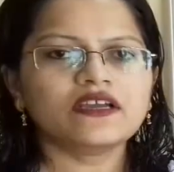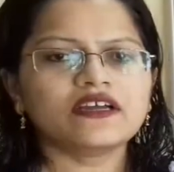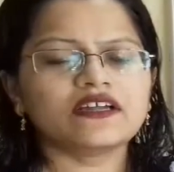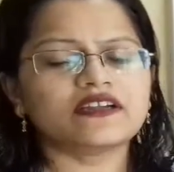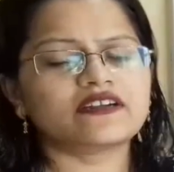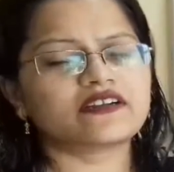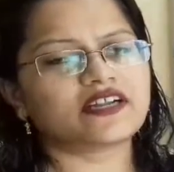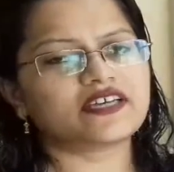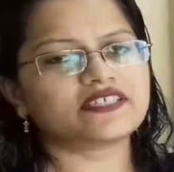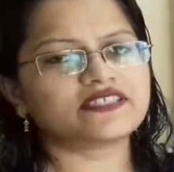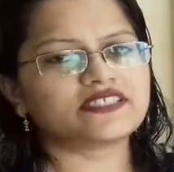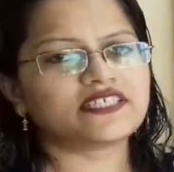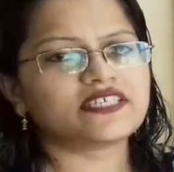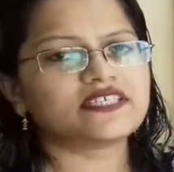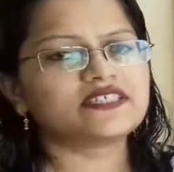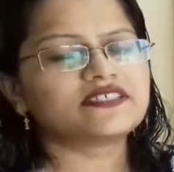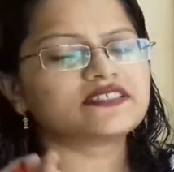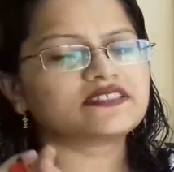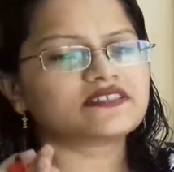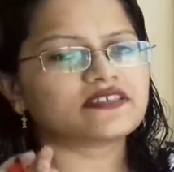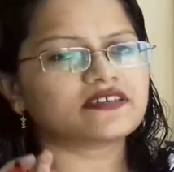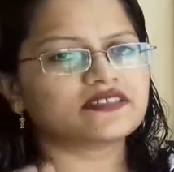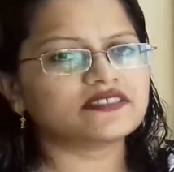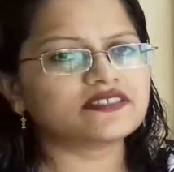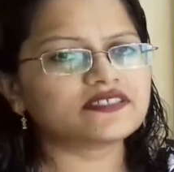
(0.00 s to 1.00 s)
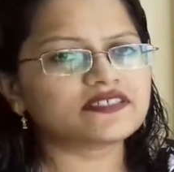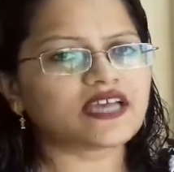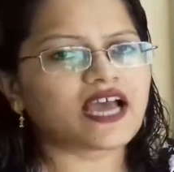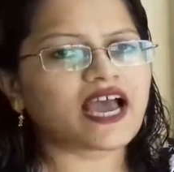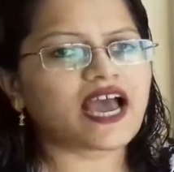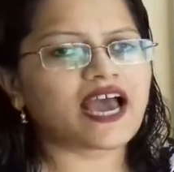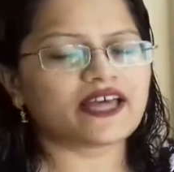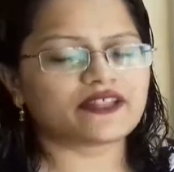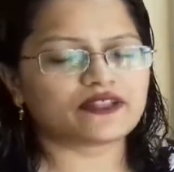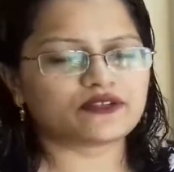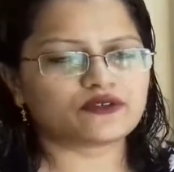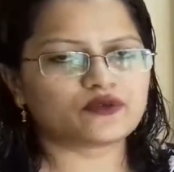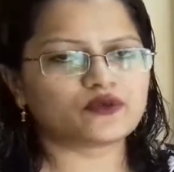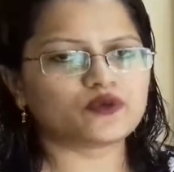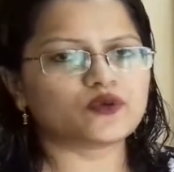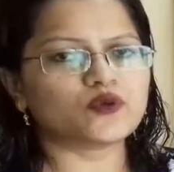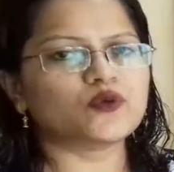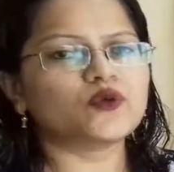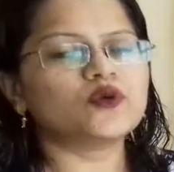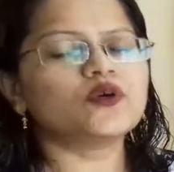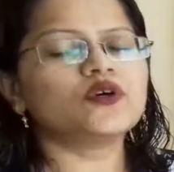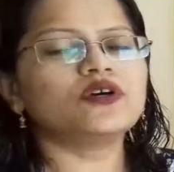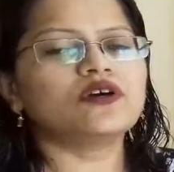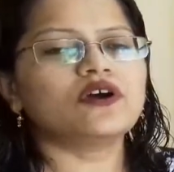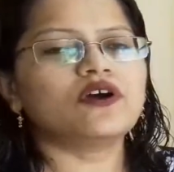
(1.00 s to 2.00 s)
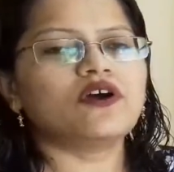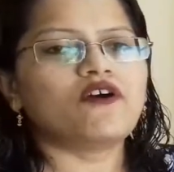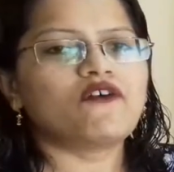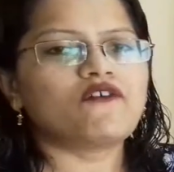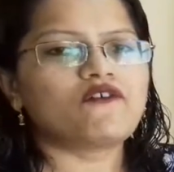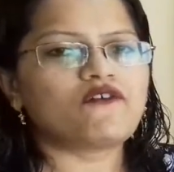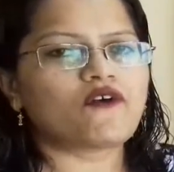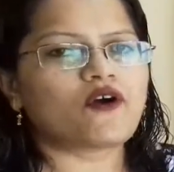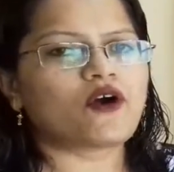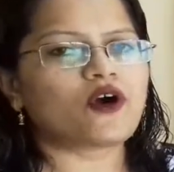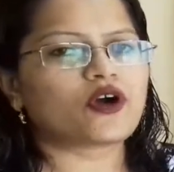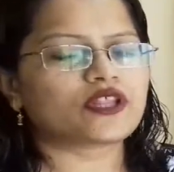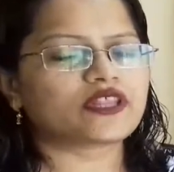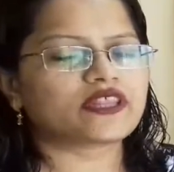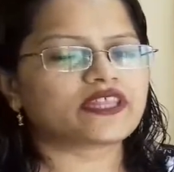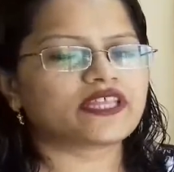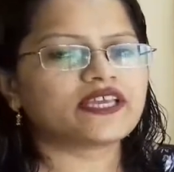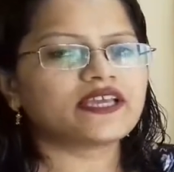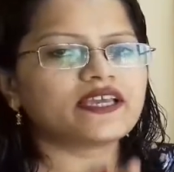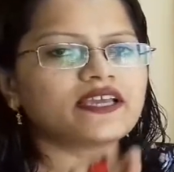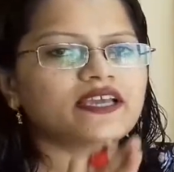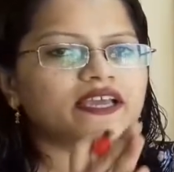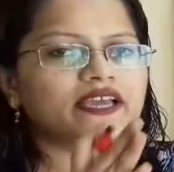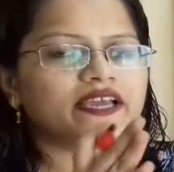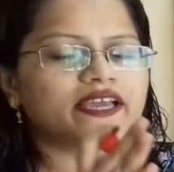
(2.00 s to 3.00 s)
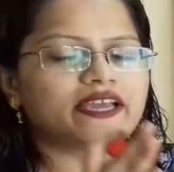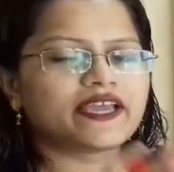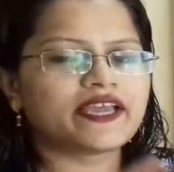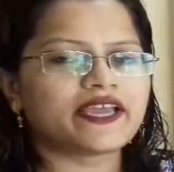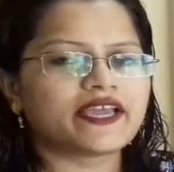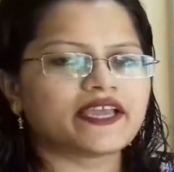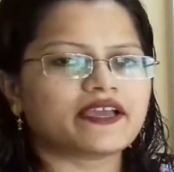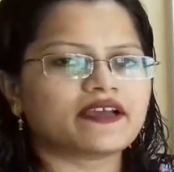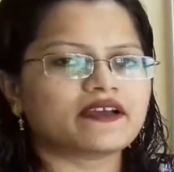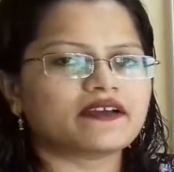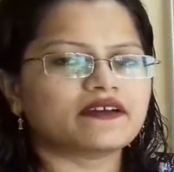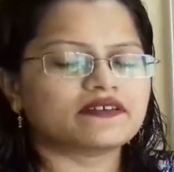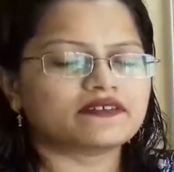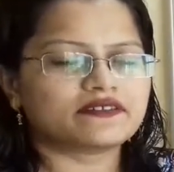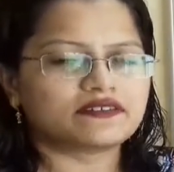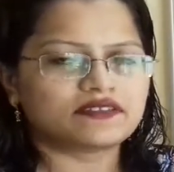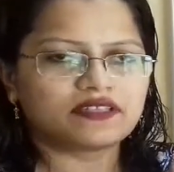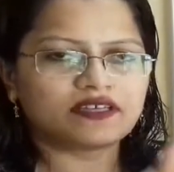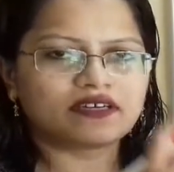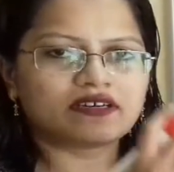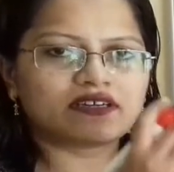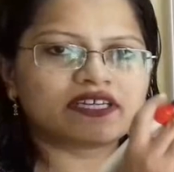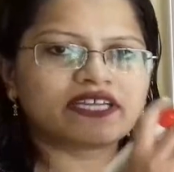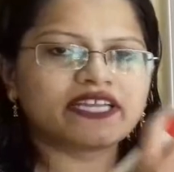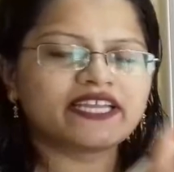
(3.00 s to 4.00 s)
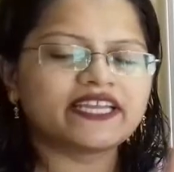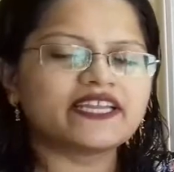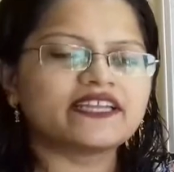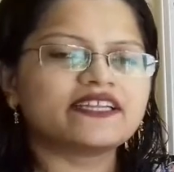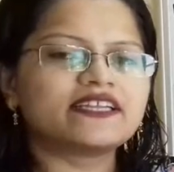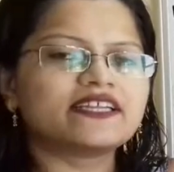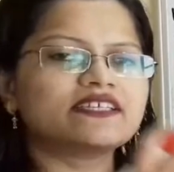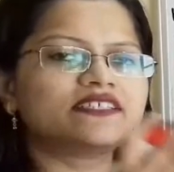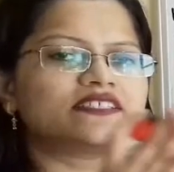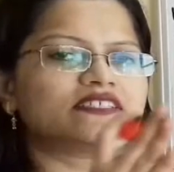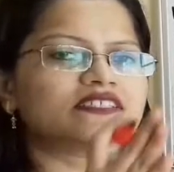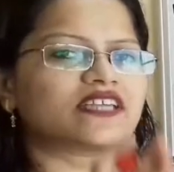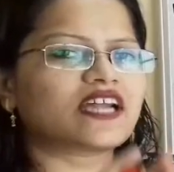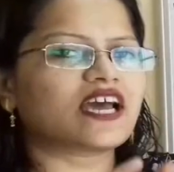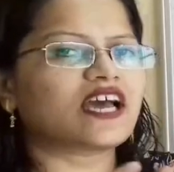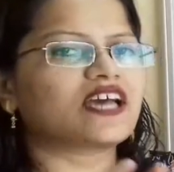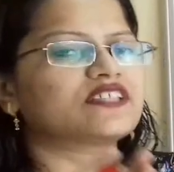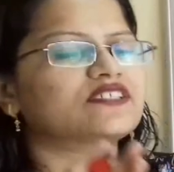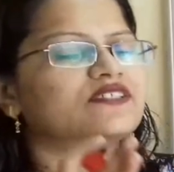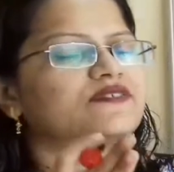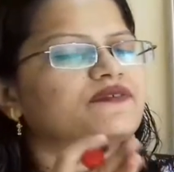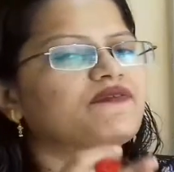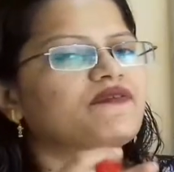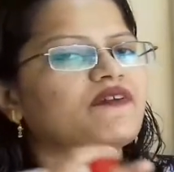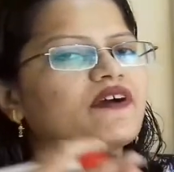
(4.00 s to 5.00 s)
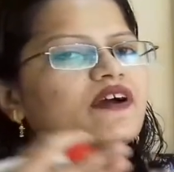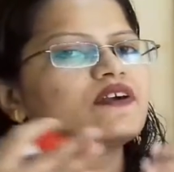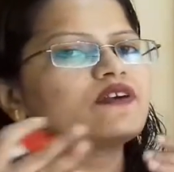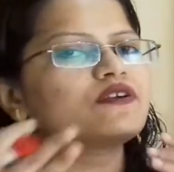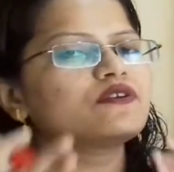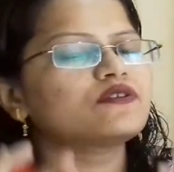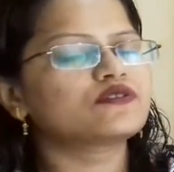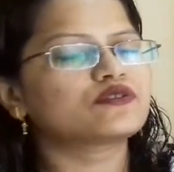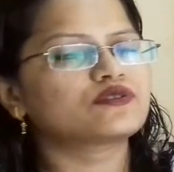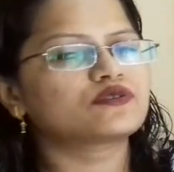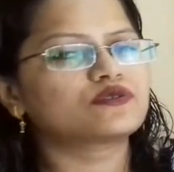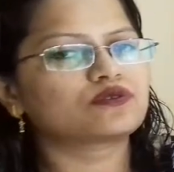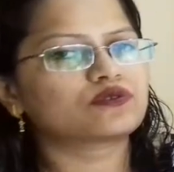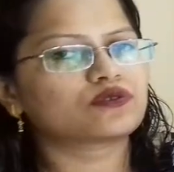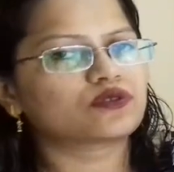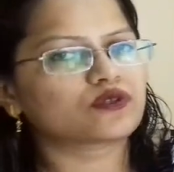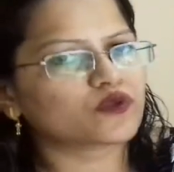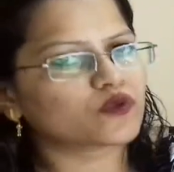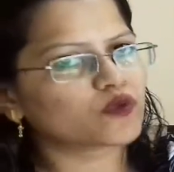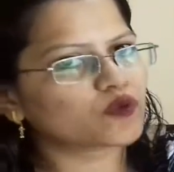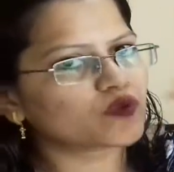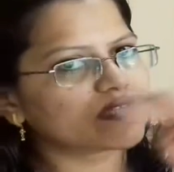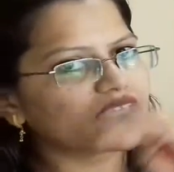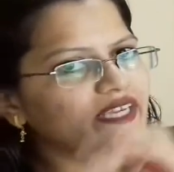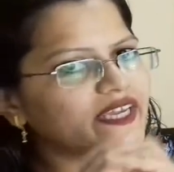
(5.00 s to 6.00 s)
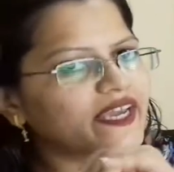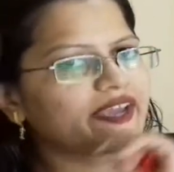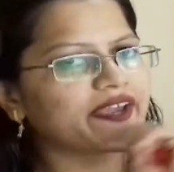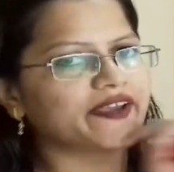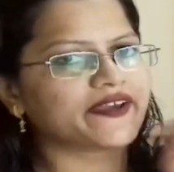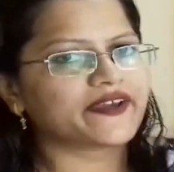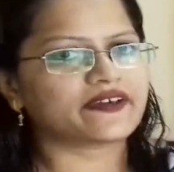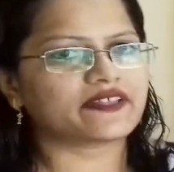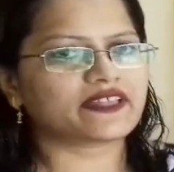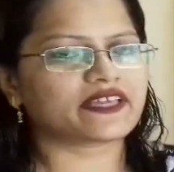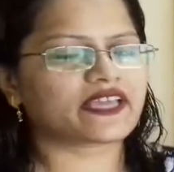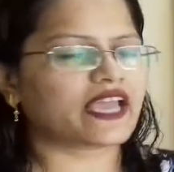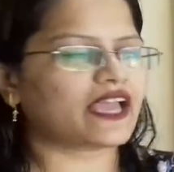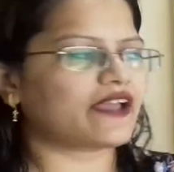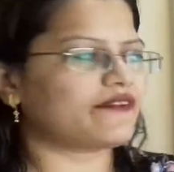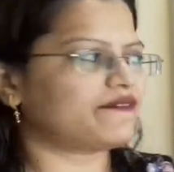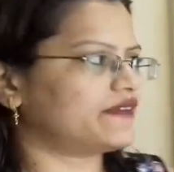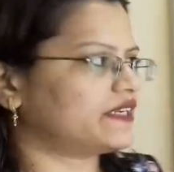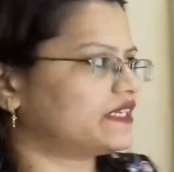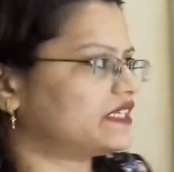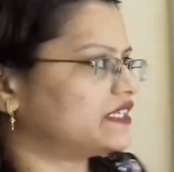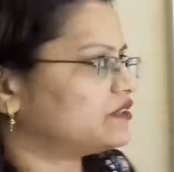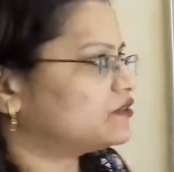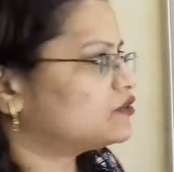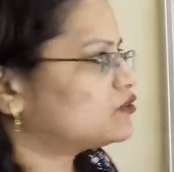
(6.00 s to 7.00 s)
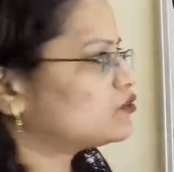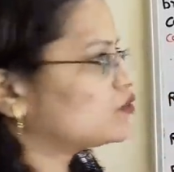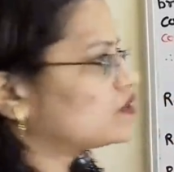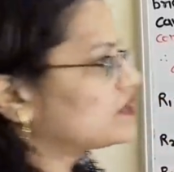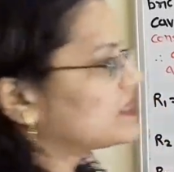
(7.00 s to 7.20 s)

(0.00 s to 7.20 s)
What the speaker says: resistance R2 for the heat is transferred through the air cavity. So